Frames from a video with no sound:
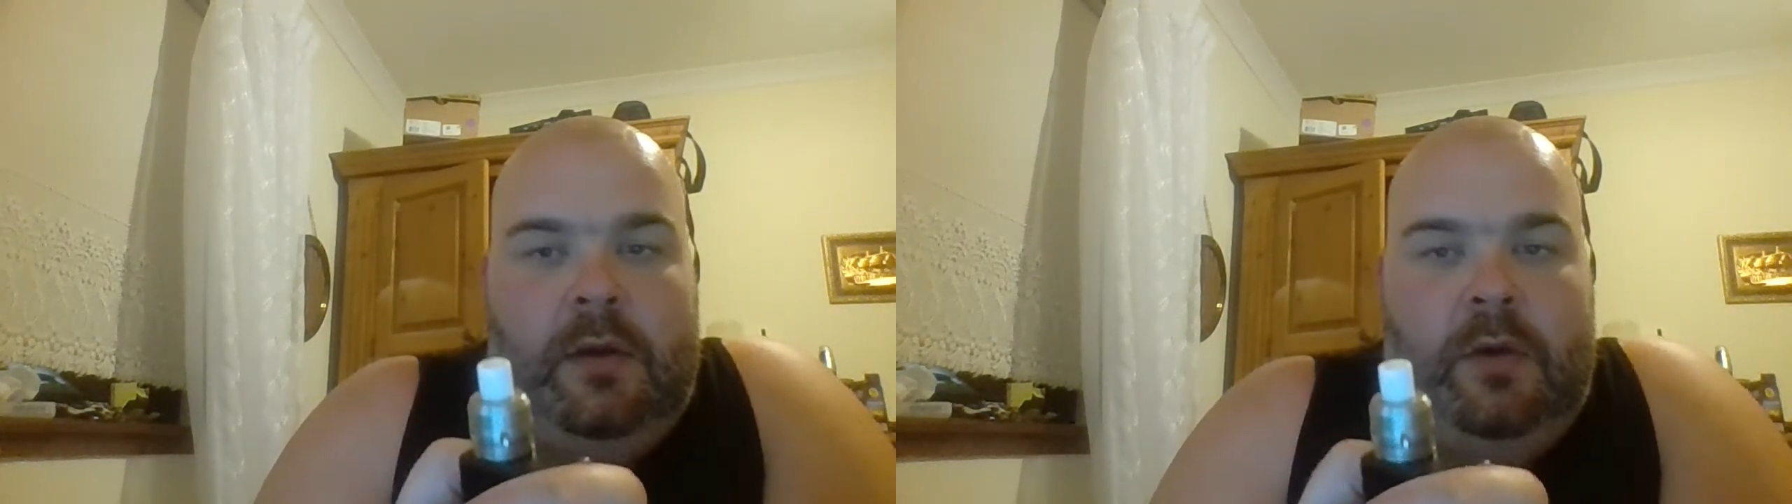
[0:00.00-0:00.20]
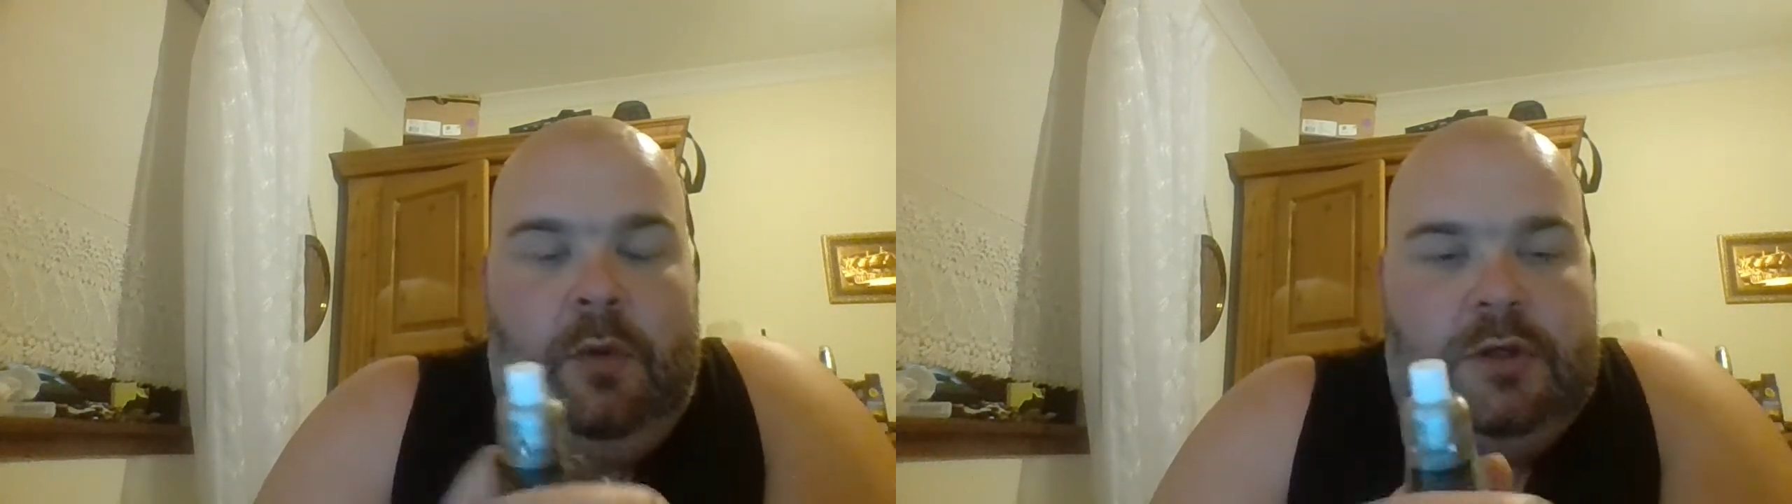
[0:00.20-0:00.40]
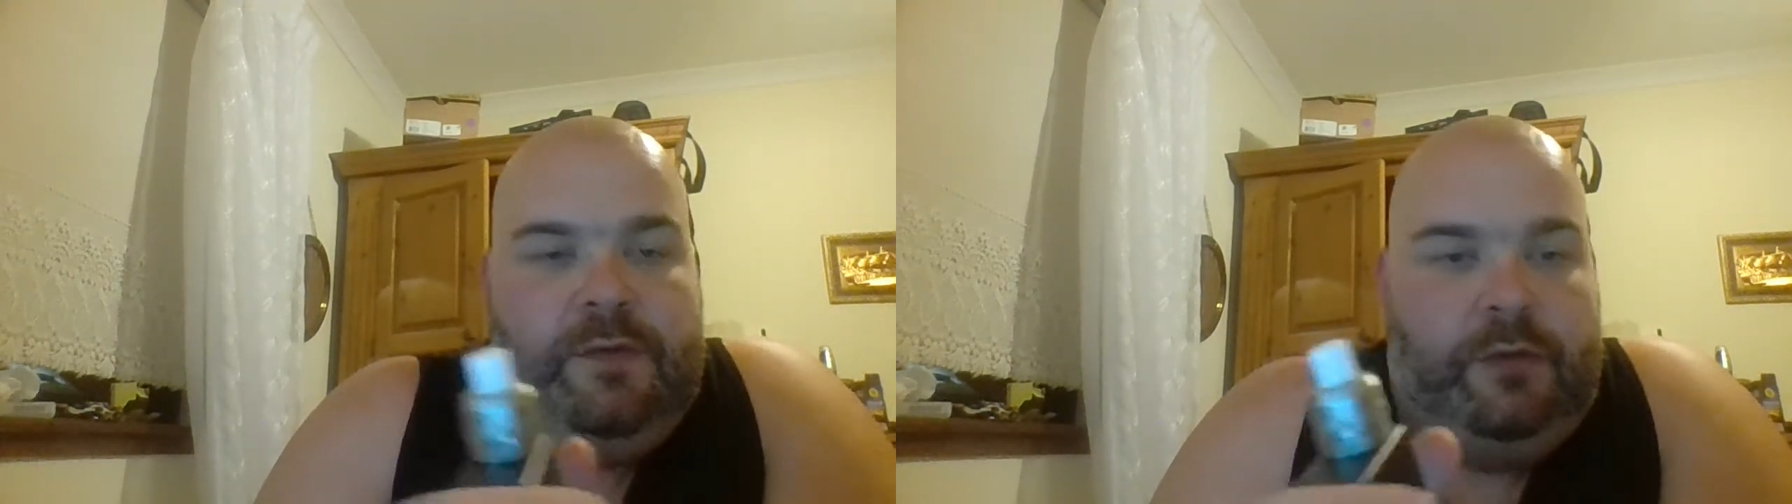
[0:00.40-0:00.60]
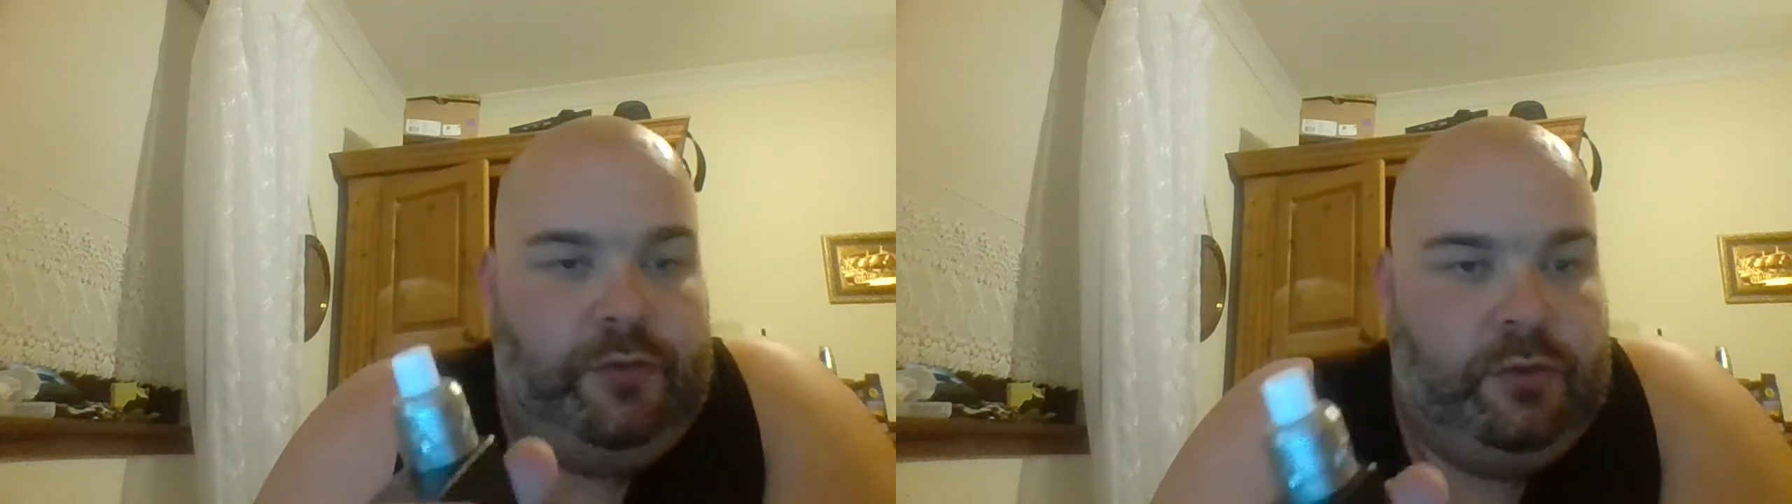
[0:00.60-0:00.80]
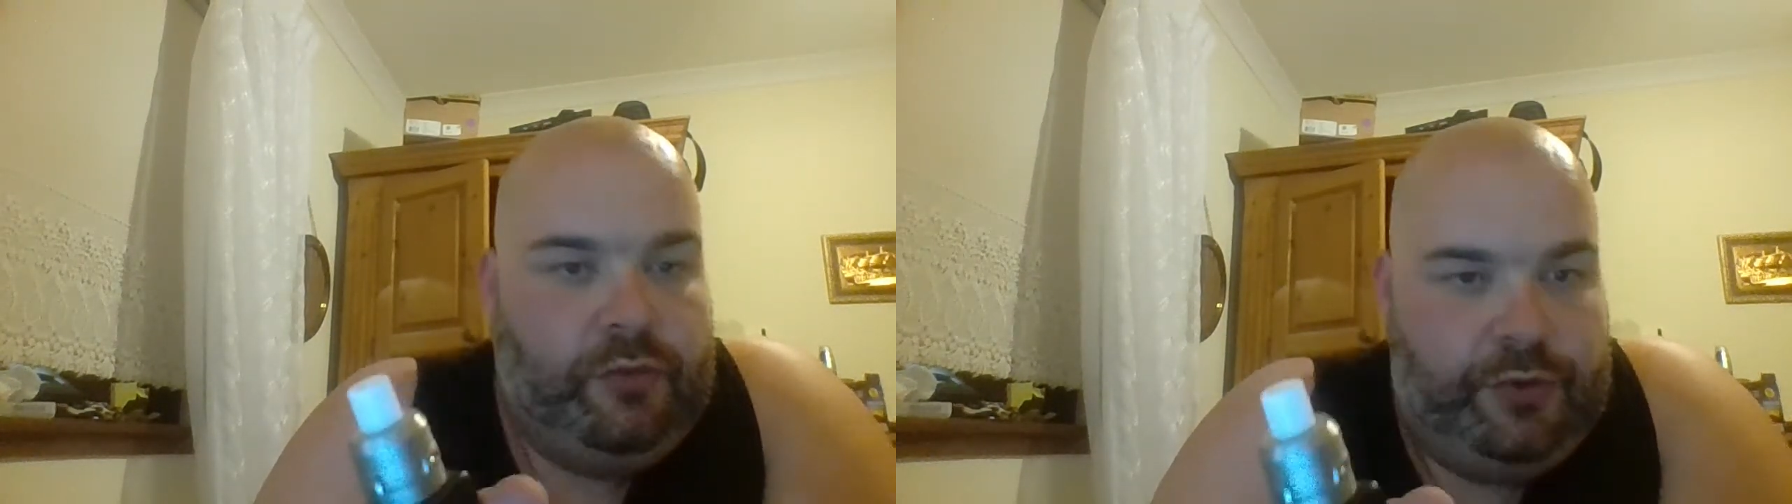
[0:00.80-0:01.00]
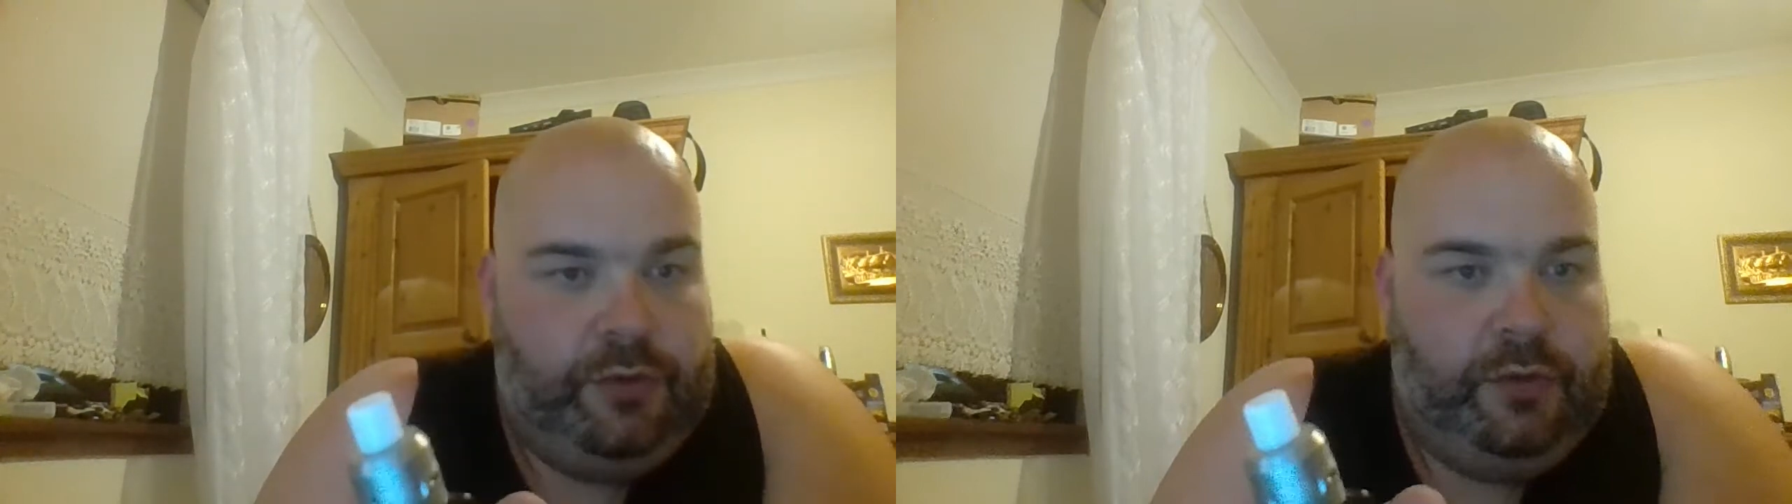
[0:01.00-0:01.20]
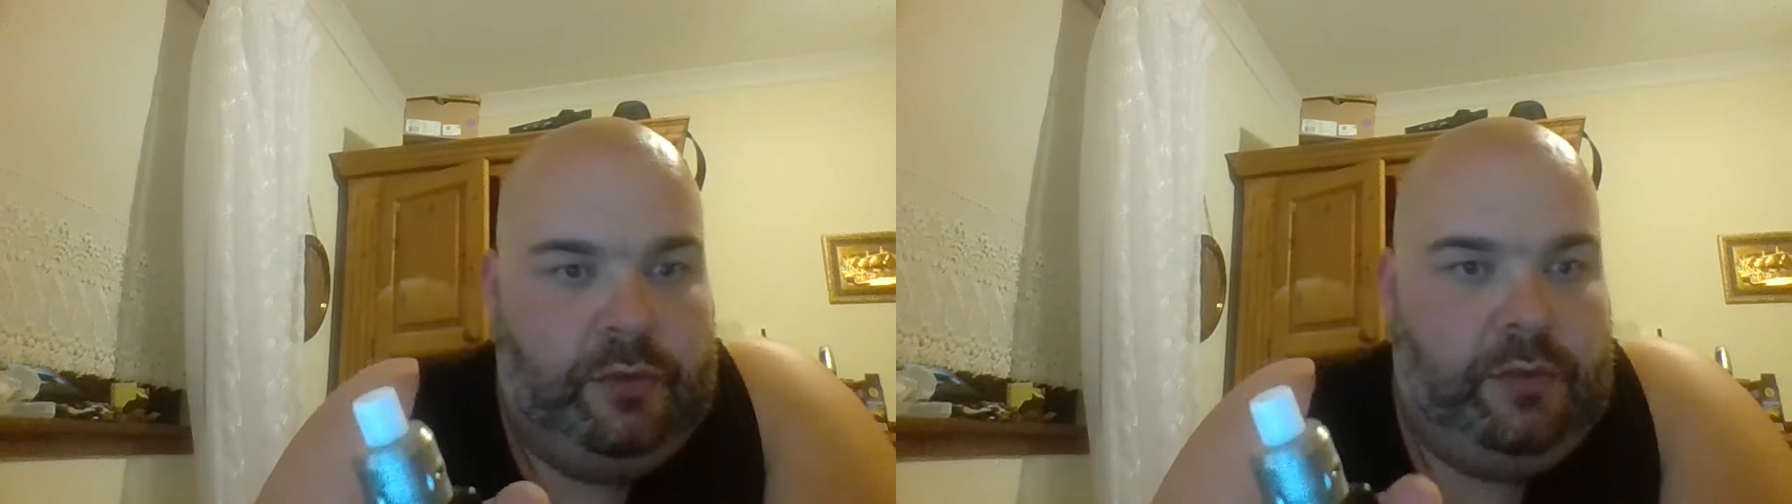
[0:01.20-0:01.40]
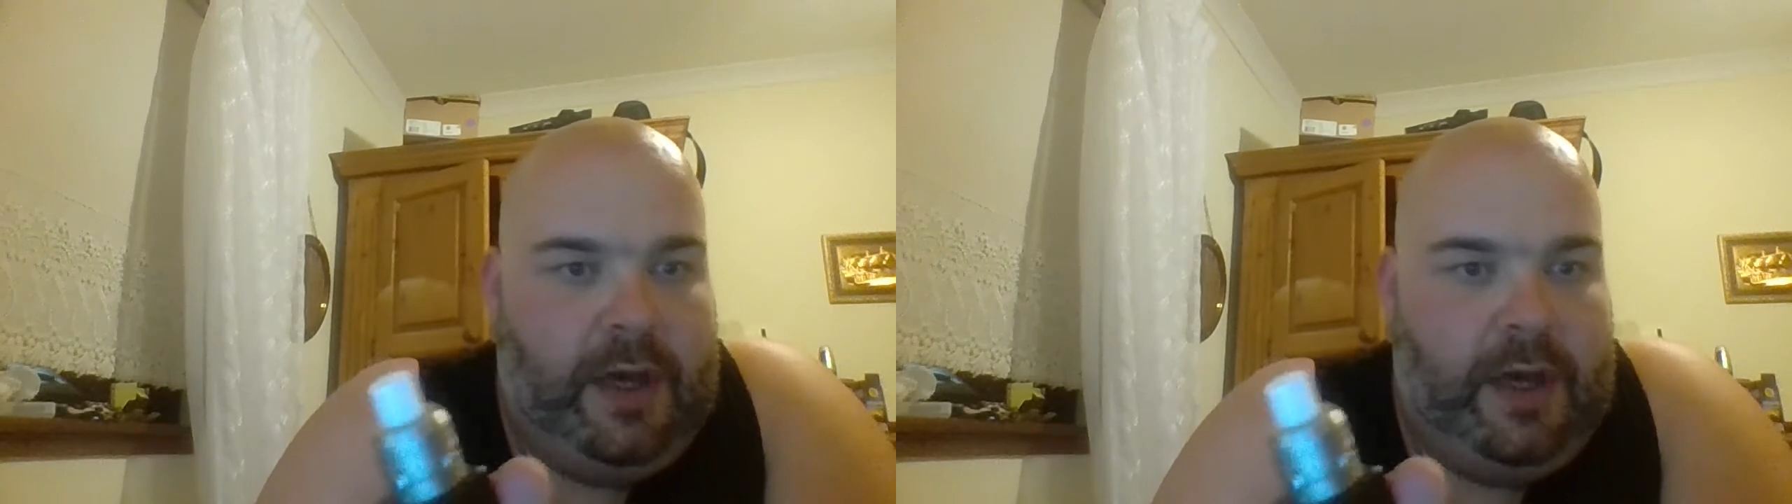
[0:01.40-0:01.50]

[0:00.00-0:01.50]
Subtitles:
which for real true